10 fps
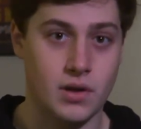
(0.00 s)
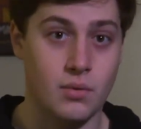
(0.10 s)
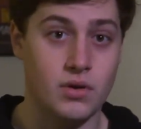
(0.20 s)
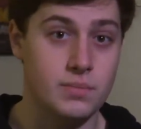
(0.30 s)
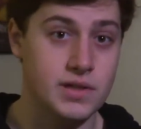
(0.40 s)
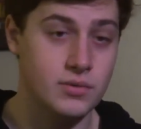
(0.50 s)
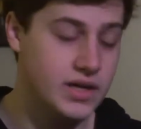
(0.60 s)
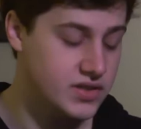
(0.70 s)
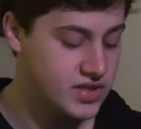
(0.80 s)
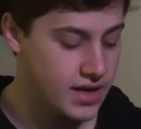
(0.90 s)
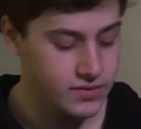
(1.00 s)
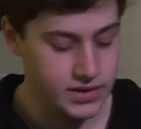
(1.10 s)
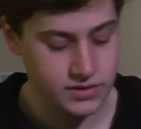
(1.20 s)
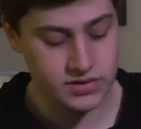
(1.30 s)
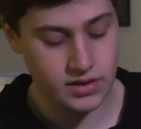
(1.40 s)
Would have been great
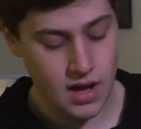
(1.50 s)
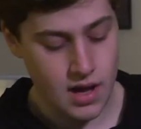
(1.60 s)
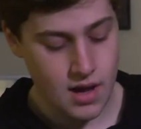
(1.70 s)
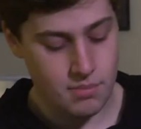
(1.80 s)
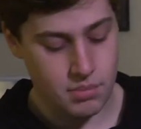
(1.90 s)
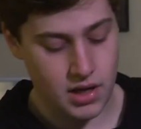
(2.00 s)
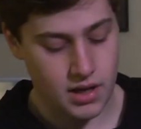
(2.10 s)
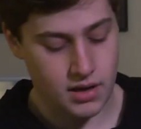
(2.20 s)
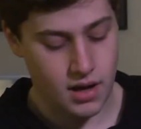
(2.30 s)
savings, but